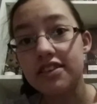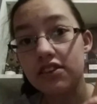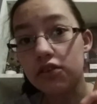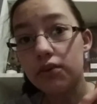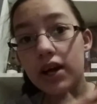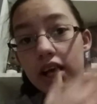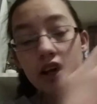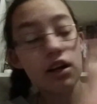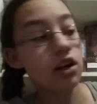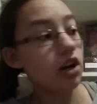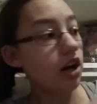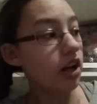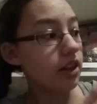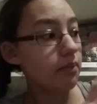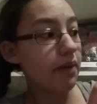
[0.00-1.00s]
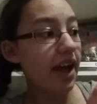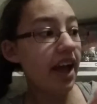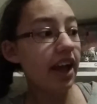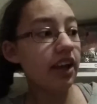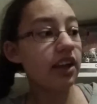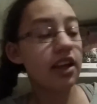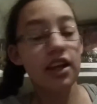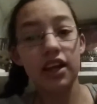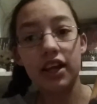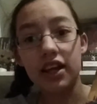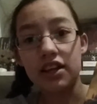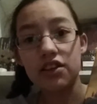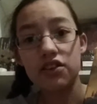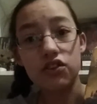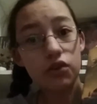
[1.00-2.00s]
silhouette on the back,
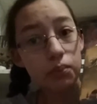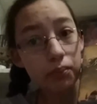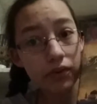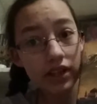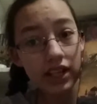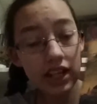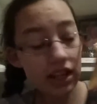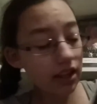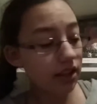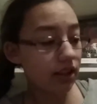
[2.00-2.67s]
and it's so pretty.